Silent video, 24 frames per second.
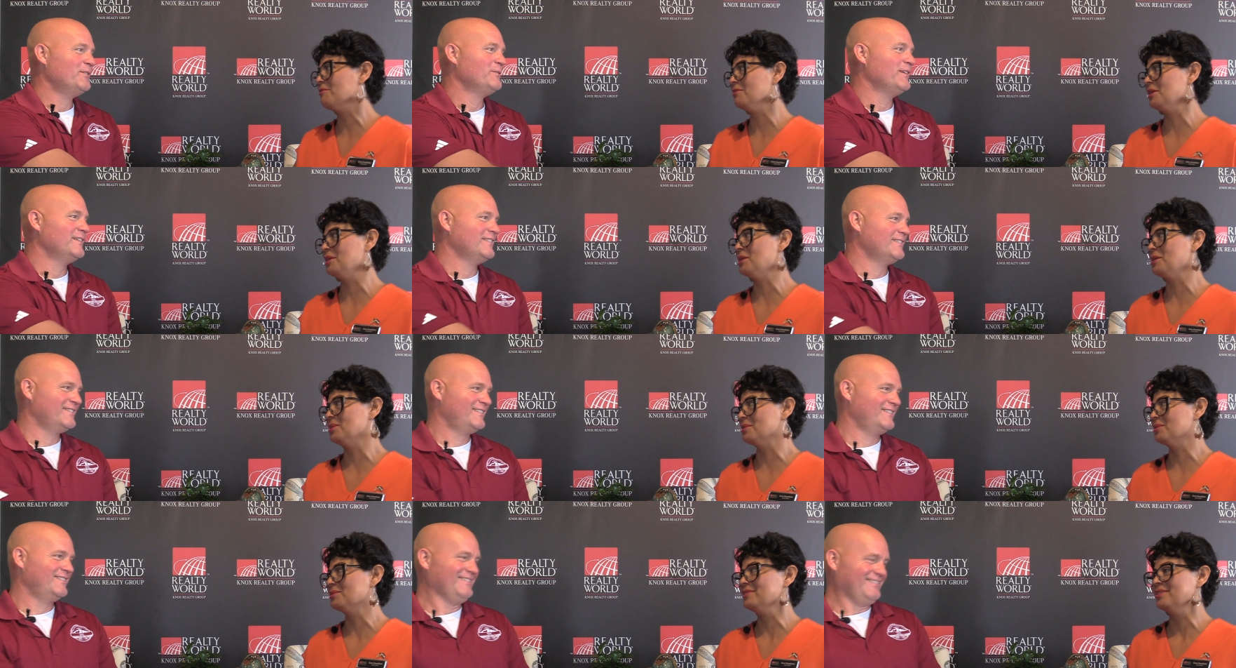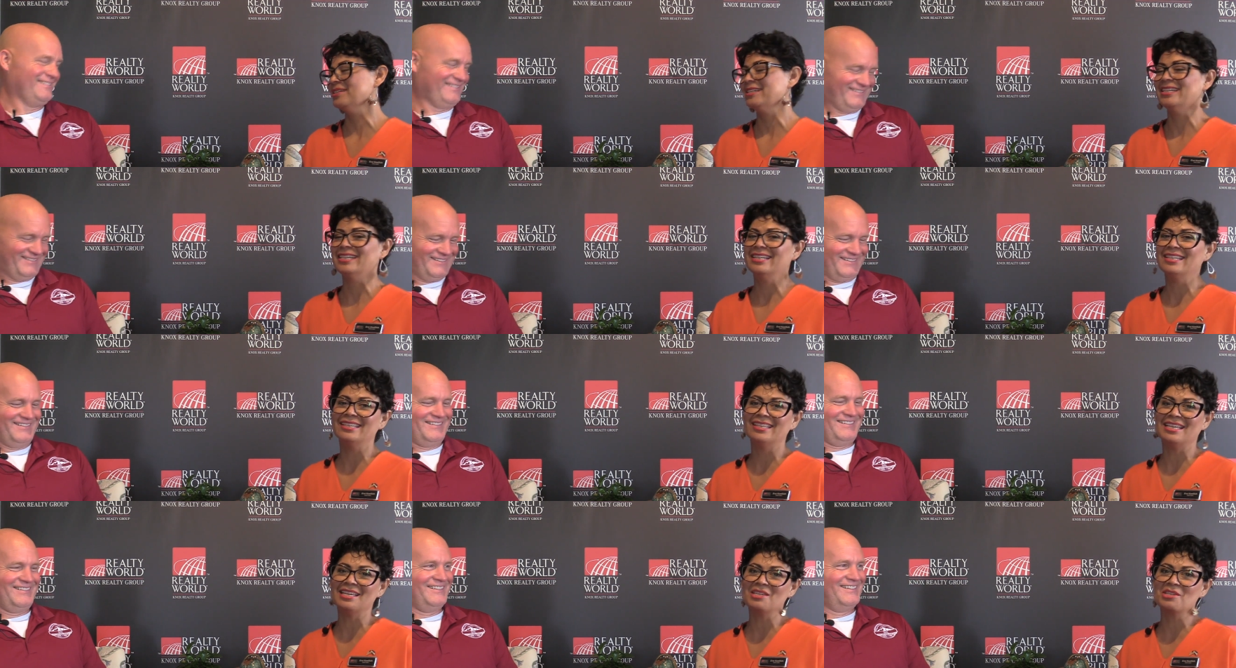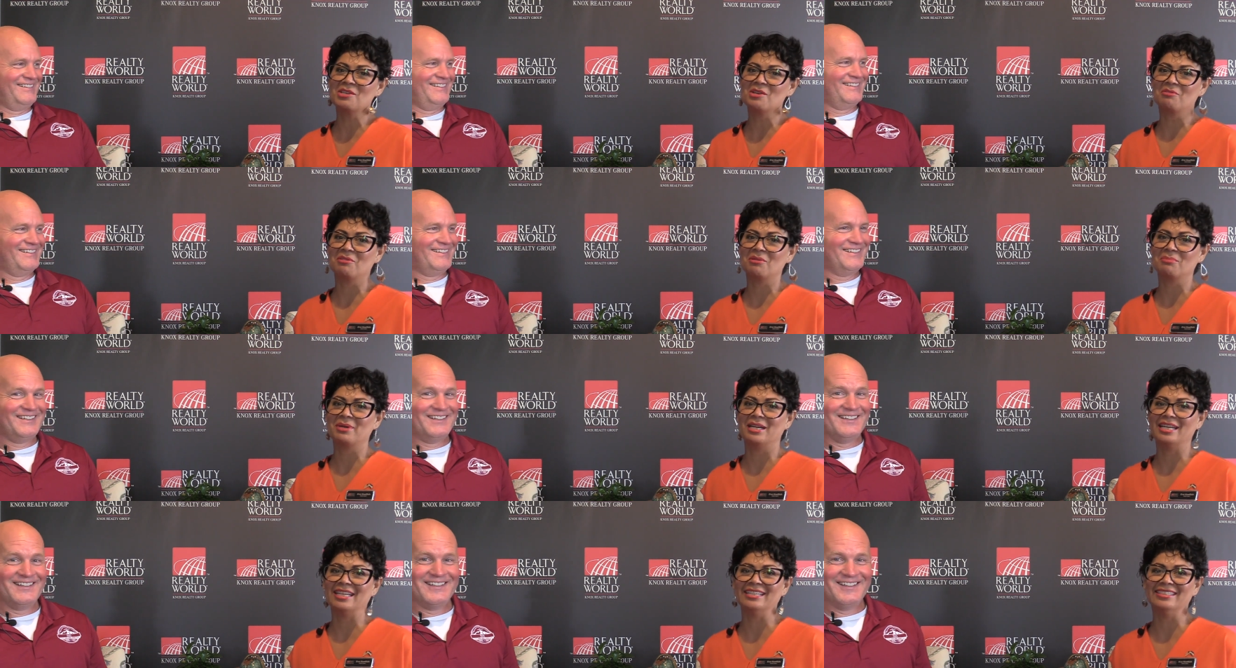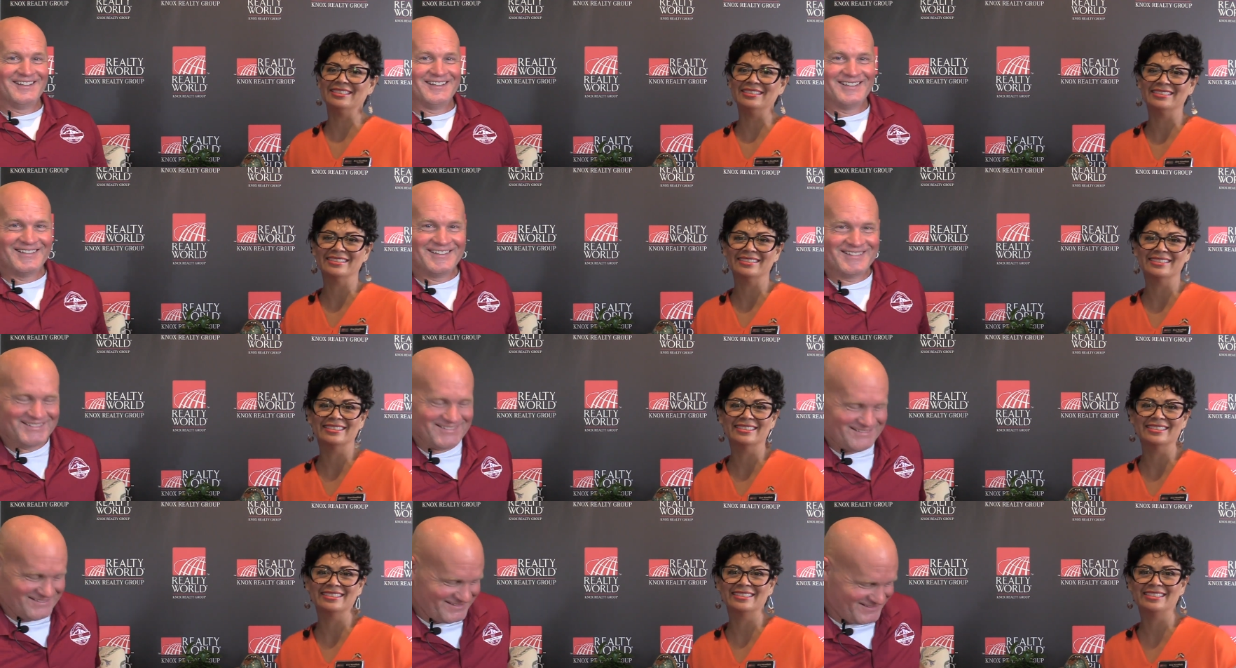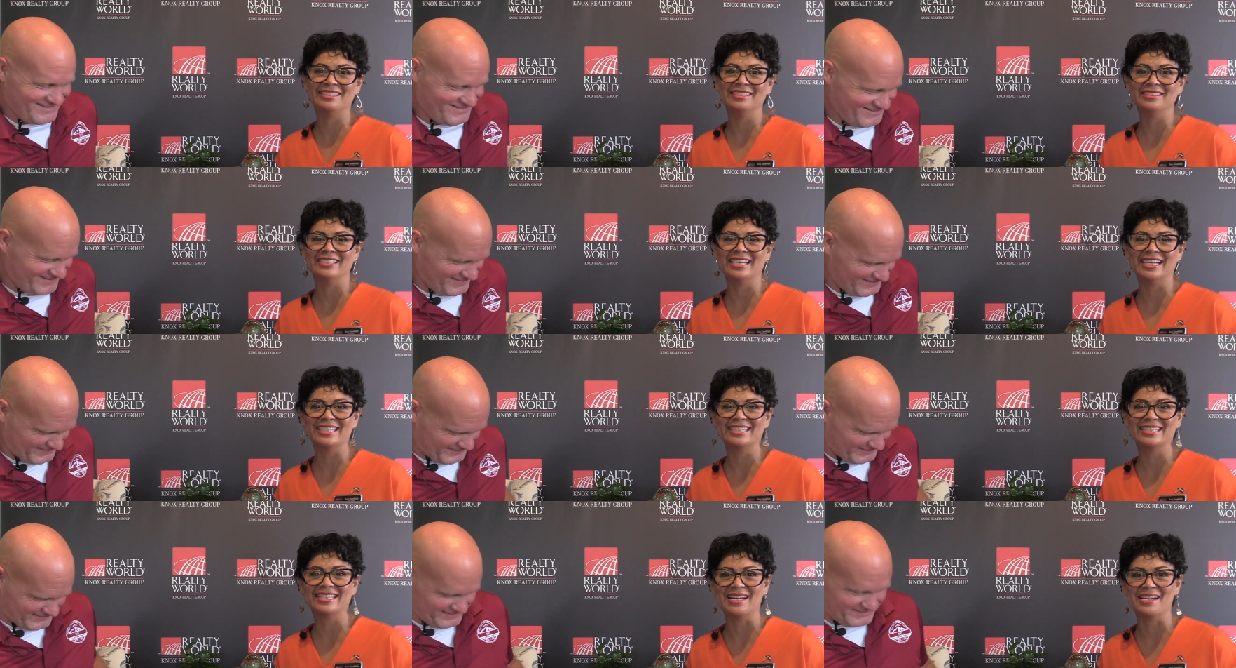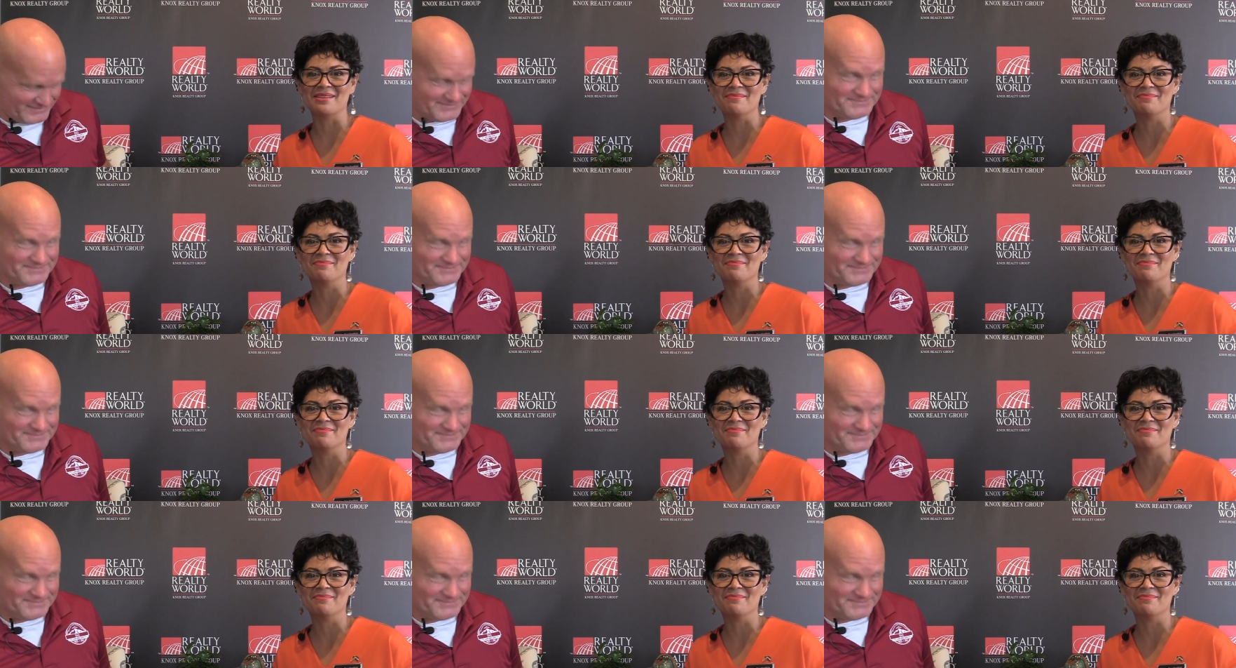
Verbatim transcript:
Speaker 1: Likewise. having you. Thank you, everybody. See you next